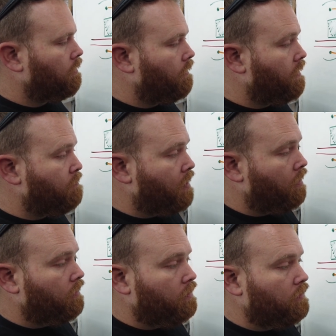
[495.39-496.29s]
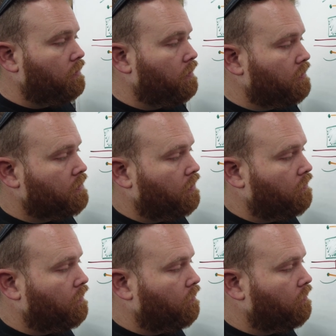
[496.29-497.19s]
and they mounted the center
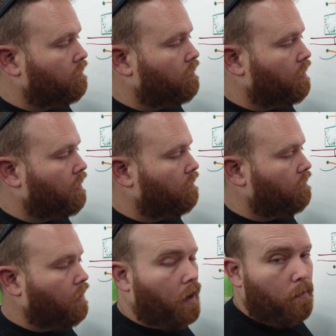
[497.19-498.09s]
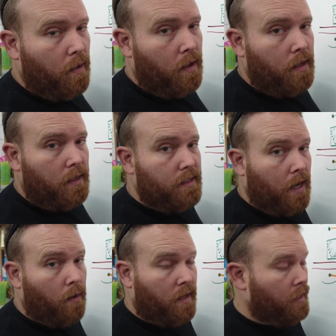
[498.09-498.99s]
of the, the, the hub
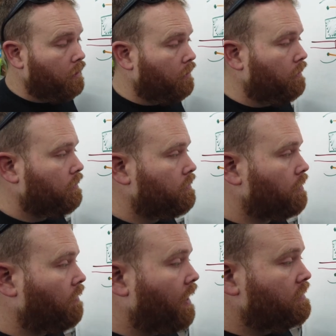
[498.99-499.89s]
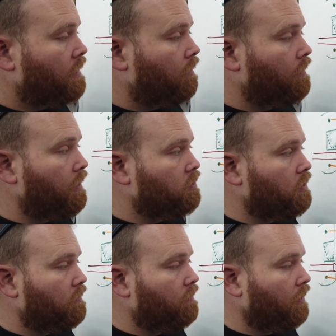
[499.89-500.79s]
down here. So that's how they achieved the